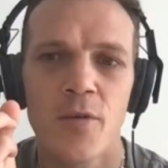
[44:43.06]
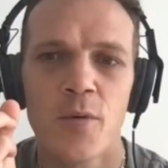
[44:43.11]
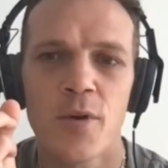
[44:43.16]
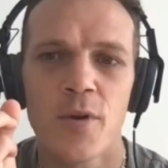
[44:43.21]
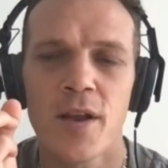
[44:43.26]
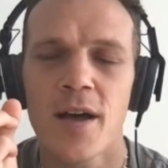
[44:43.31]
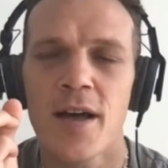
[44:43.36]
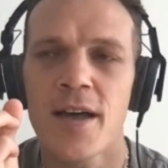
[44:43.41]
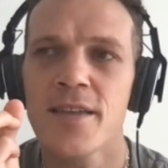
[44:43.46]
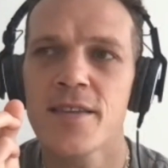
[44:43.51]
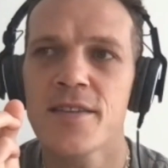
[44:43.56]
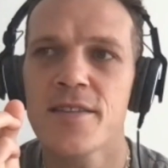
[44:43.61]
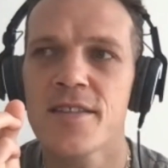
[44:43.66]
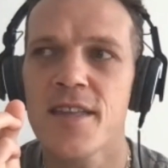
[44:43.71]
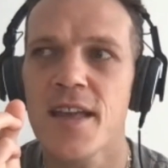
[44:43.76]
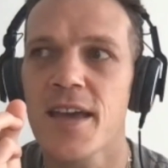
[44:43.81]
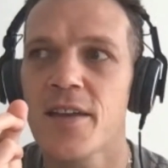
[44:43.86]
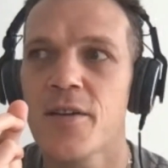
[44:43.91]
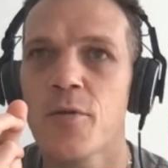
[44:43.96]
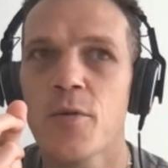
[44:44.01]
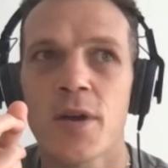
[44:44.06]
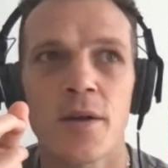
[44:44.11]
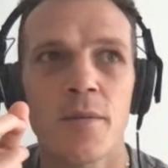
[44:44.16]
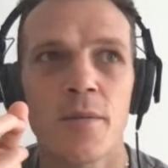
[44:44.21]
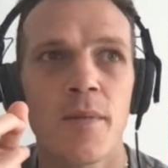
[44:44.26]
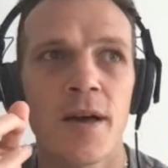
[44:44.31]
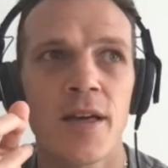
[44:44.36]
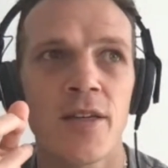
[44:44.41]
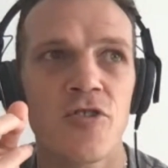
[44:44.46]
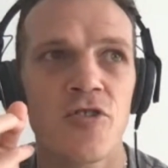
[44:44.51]
when i say to one of
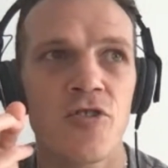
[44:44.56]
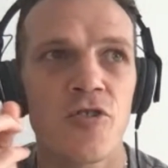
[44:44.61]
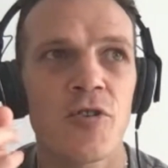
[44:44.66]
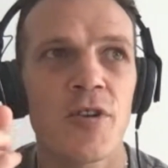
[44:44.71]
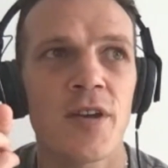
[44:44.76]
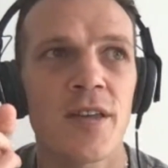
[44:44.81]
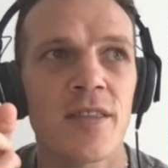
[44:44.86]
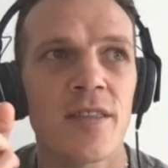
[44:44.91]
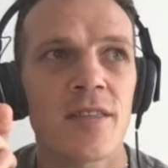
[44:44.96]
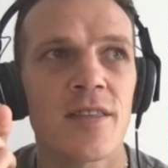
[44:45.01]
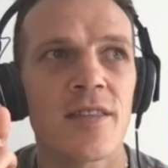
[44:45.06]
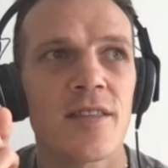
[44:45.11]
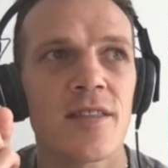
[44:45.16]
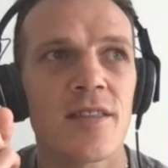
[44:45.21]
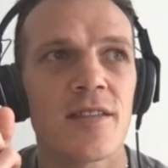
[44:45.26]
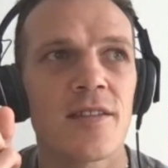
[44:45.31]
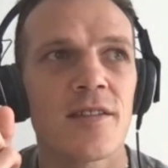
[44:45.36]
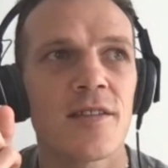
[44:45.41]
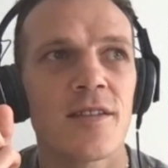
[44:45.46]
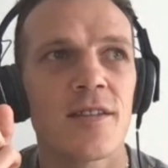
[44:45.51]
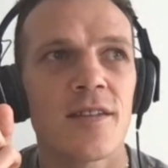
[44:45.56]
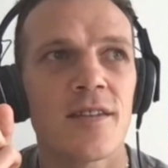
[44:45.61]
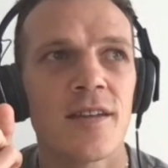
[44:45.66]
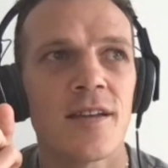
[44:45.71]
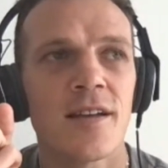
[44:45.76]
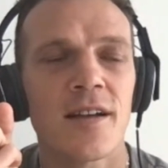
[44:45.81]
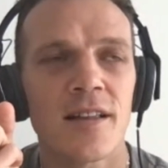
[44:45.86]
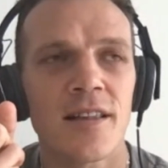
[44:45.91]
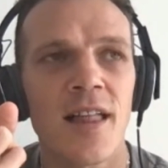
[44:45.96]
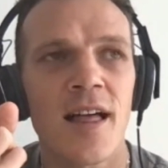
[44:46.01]
my students
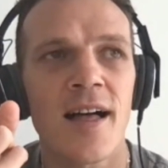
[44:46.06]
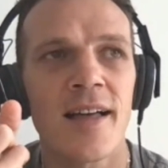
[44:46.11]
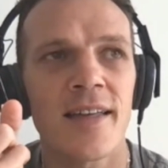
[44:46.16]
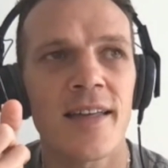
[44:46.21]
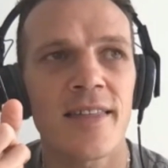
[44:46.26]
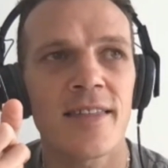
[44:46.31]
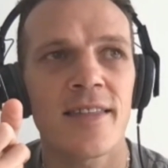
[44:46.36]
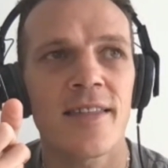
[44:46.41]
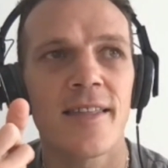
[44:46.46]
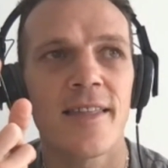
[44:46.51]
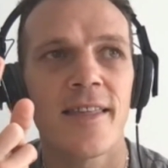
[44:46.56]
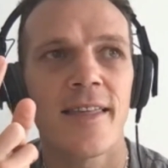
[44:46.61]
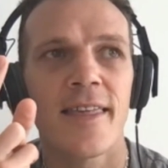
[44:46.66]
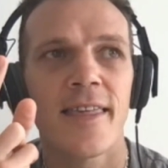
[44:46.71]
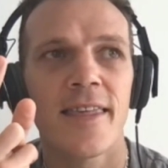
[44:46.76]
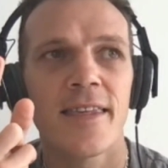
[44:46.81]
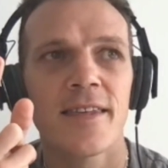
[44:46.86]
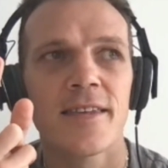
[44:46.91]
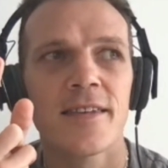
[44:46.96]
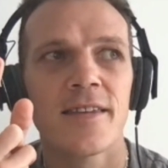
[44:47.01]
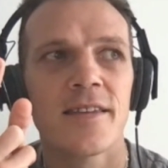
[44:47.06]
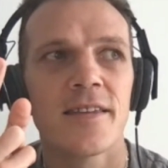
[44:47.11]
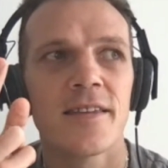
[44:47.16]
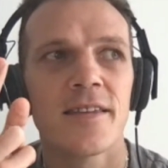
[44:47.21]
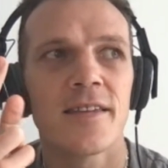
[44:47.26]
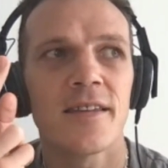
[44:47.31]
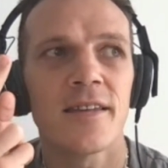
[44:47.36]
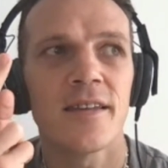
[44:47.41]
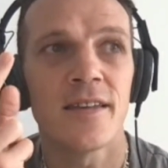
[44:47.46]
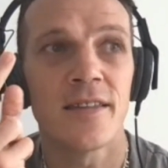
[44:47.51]
in class
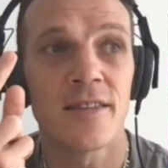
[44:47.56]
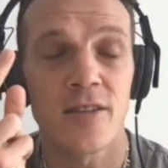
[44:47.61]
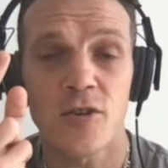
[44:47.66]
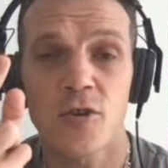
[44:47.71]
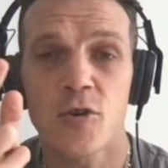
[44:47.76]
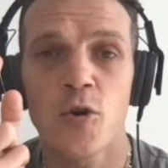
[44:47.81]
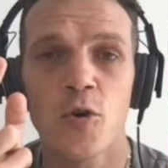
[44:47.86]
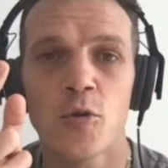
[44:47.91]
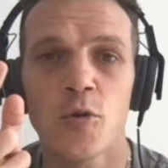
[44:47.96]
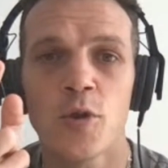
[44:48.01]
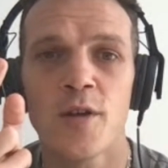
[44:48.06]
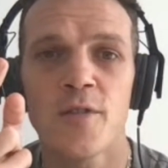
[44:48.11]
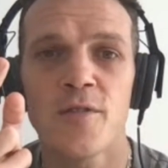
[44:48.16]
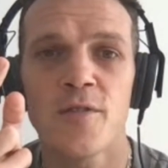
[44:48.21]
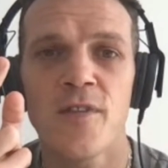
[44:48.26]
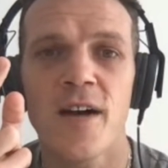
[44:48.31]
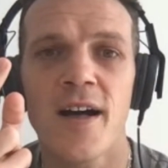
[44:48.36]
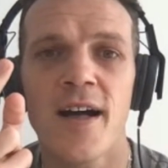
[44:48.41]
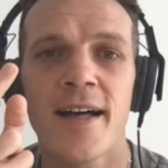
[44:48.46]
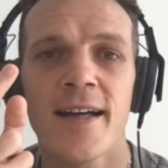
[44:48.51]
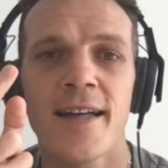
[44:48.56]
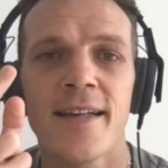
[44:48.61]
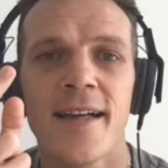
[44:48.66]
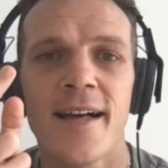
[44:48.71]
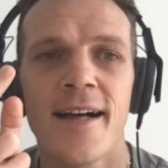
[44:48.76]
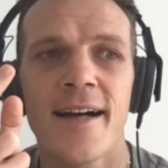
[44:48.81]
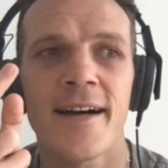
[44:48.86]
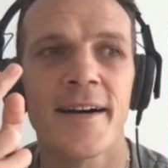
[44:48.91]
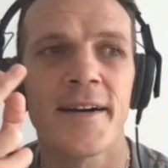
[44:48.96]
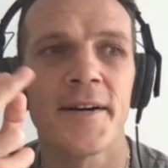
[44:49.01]
is it cool if i
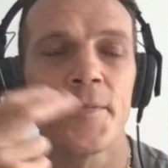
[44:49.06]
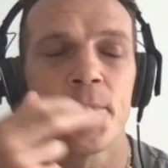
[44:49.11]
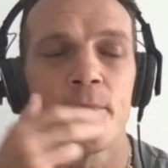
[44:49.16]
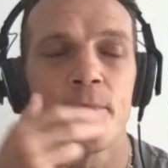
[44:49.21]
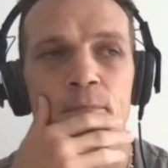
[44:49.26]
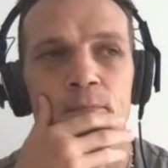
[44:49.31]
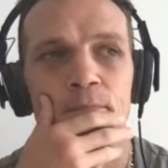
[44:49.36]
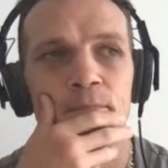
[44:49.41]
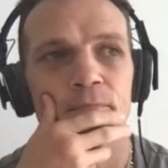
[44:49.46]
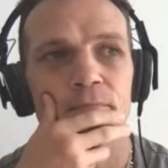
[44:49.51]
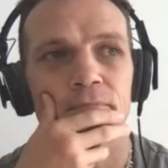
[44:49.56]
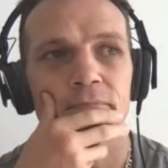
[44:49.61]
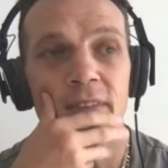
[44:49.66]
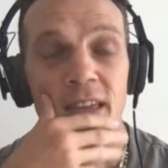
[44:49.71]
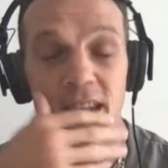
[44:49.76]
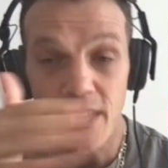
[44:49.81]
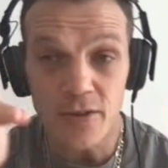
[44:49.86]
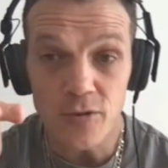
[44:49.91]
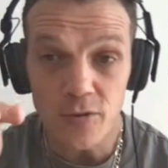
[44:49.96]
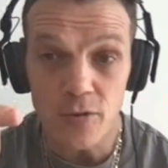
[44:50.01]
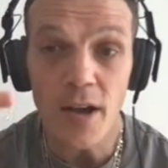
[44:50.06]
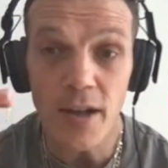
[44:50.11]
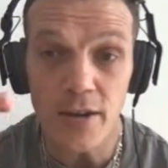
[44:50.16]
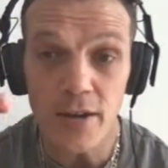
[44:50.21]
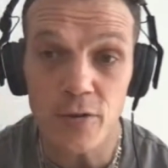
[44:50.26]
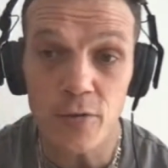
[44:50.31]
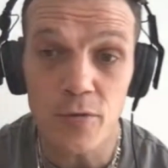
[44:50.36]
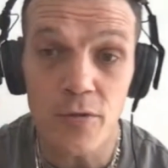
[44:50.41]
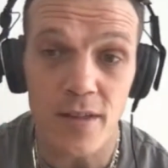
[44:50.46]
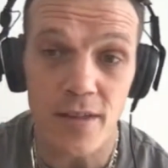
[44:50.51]
um and i do i
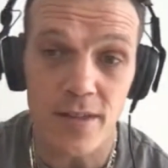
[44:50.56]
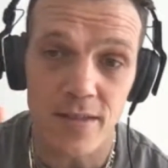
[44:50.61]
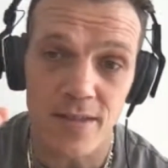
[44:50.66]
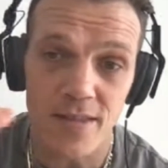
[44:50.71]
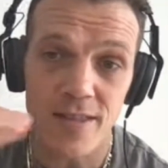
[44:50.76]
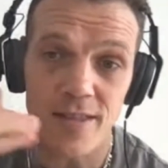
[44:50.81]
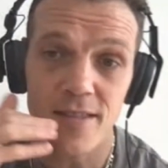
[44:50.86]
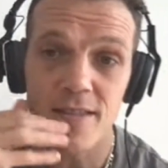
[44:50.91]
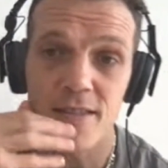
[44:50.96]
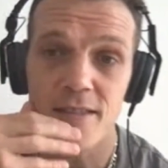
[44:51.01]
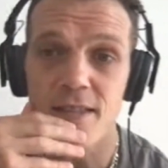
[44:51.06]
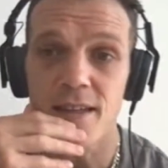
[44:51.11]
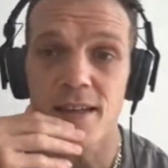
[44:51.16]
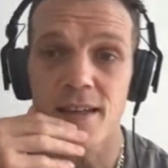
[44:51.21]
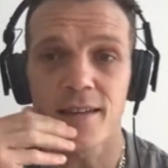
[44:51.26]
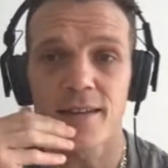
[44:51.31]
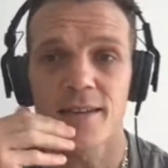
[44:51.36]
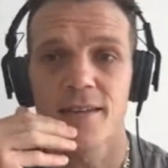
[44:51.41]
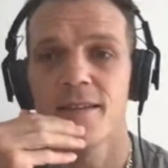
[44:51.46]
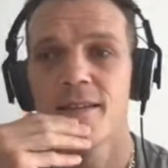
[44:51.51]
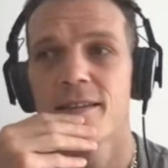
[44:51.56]
do this this is a thing